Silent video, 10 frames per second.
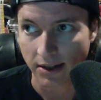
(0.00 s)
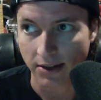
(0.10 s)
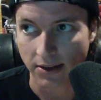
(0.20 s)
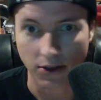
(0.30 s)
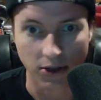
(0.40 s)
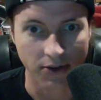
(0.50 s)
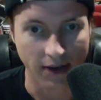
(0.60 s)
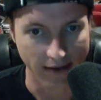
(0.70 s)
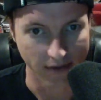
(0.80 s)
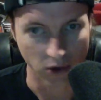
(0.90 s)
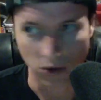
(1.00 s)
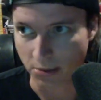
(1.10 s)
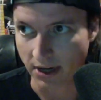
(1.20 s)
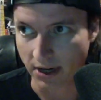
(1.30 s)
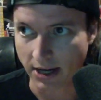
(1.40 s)
learn that vocal
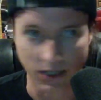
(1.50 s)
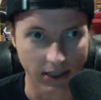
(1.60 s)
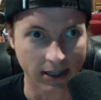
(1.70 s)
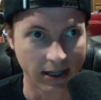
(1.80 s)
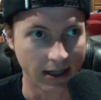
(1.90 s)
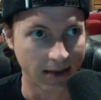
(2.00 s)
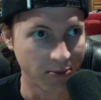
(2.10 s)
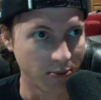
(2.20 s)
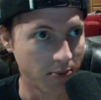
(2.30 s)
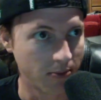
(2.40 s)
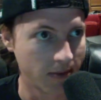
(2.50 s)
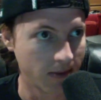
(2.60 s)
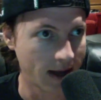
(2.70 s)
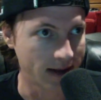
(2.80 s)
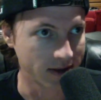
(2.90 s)
production. Um,
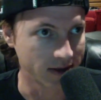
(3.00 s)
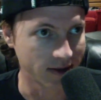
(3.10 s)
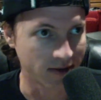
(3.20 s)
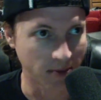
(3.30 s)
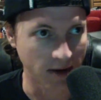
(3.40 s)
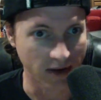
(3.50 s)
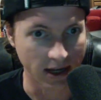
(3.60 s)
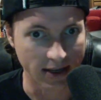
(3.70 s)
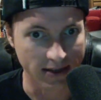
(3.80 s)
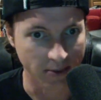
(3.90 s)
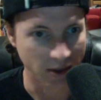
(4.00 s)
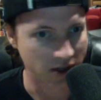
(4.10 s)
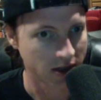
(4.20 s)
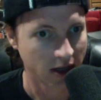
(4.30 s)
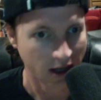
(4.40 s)
as you'll see from my videos, I'm
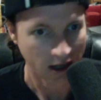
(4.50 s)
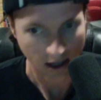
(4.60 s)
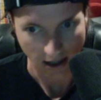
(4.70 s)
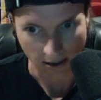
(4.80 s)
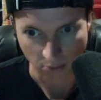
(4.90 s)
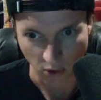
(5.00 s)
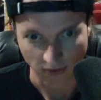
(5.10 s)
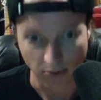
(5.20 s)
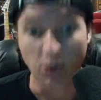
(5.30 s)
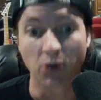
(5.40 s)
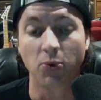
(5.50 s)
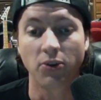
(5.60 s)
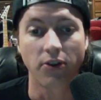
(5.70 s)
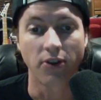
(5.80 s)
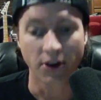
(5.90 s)
much uh, more familiar
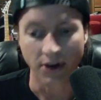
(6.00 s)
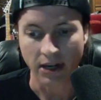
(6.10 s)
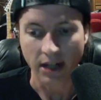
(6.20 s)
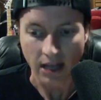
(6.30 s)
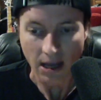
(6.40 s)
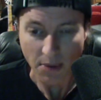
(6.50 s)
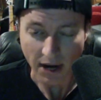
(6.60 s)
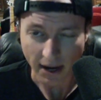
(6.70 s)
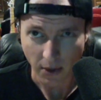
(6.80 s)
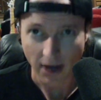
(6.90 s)
with the theory. But anyway,